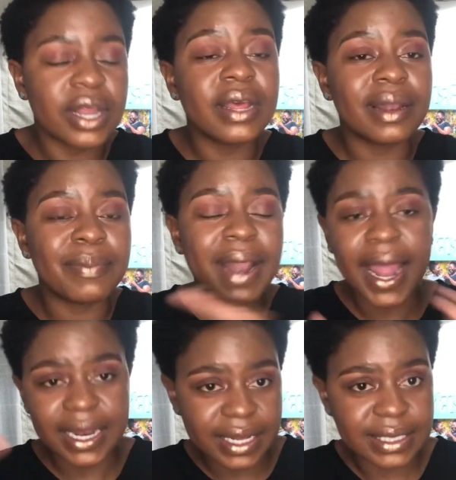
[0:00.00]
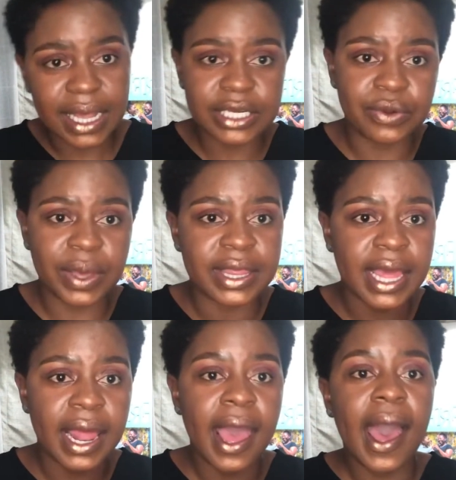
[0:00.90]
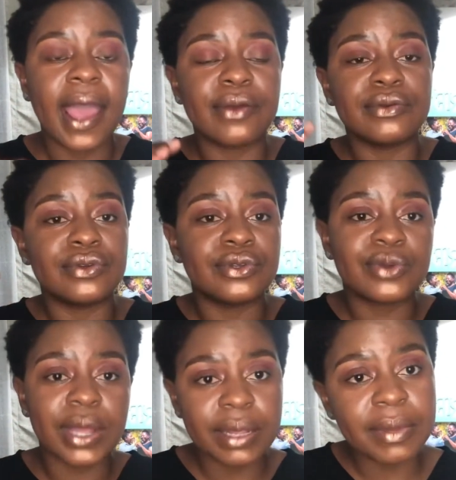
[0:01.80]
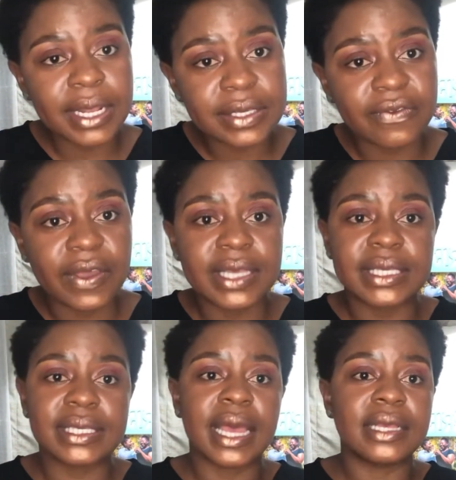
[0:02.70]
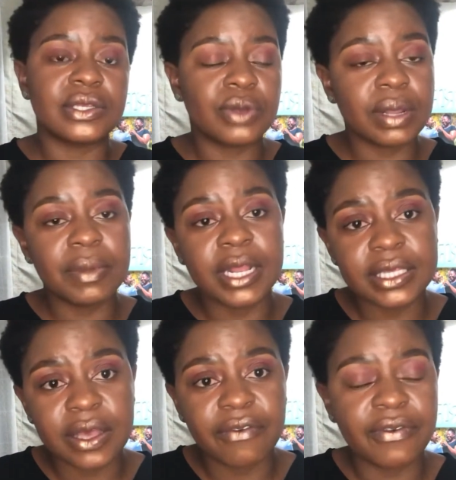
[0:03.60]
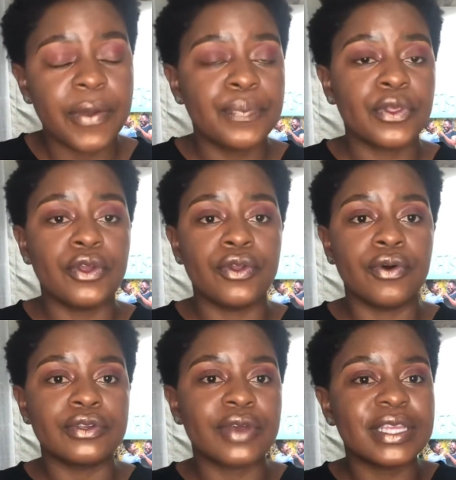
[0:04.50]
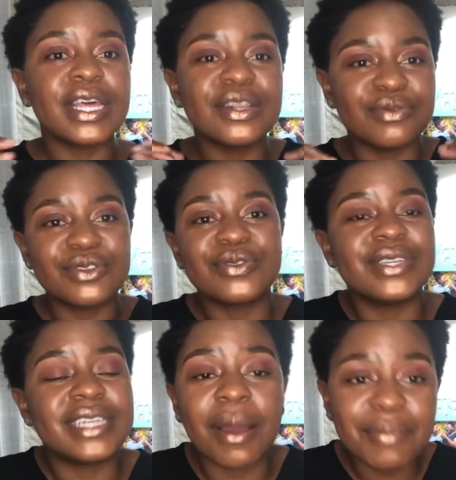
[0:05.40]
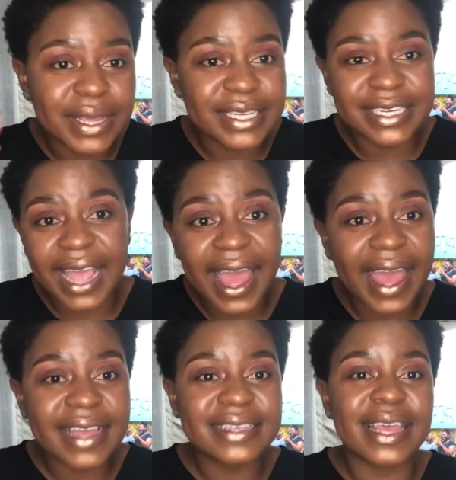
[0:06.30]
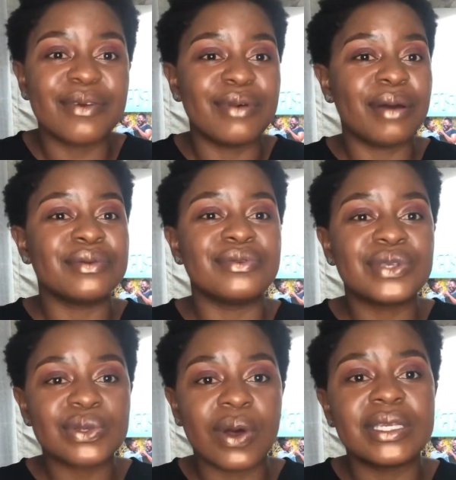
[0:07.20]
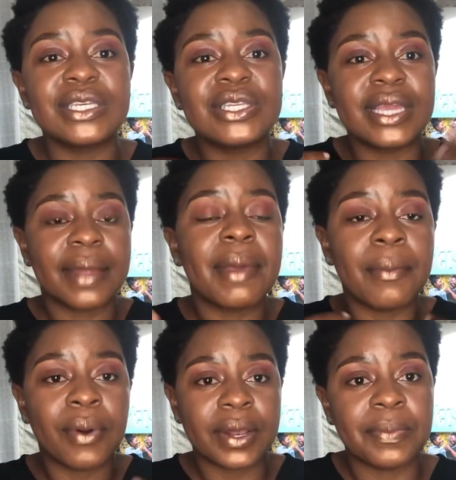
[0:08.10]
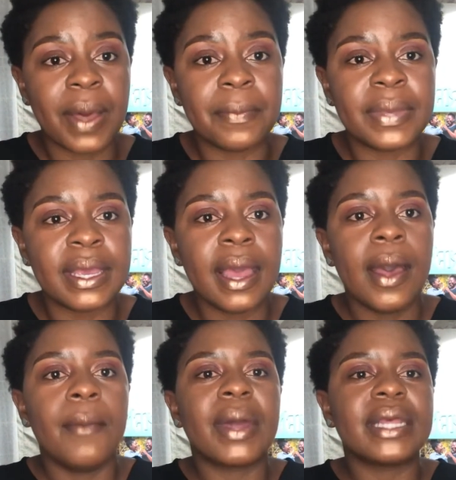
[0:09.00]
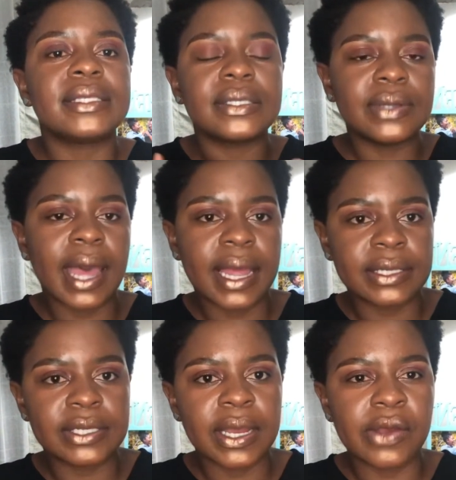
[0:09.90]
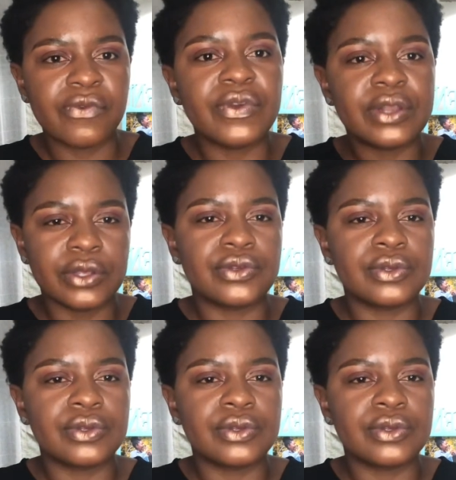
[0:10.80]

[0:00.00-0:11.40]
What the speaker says: to plan it in such a way that I could do 20 minutes of exercise, 20 minutes of, so I started jumping jacks. Like I would do squats just to get my body pumping, but I still had a fitness